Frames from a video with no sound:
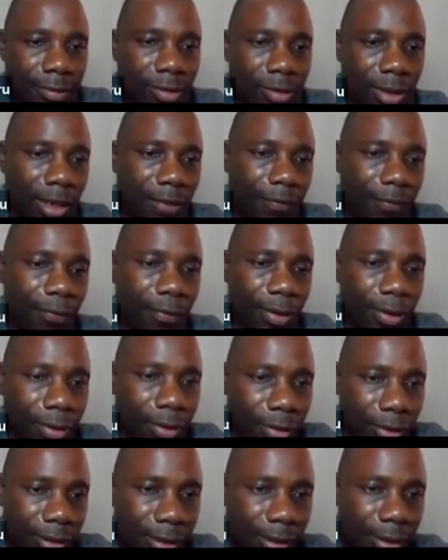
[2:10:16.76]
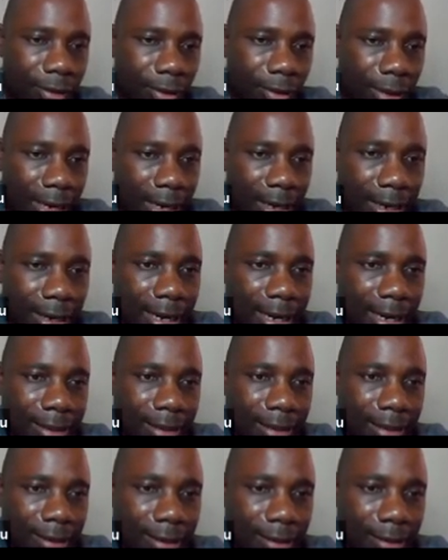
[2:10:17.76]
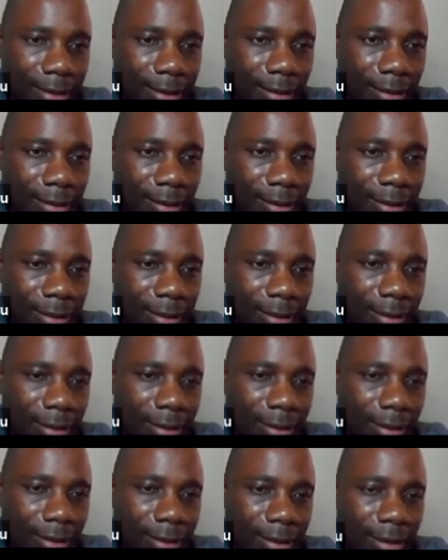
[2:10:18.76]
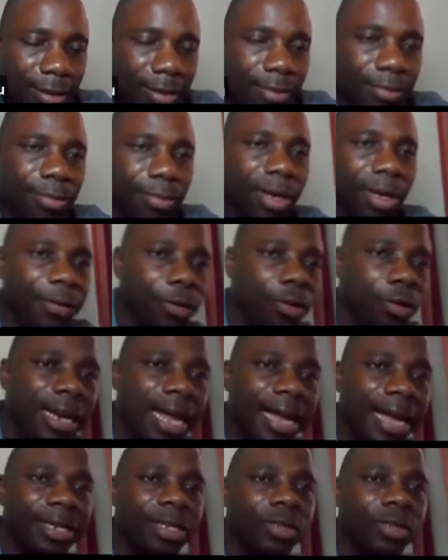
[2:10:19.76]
Okay, if you see, you can add. But if you don't like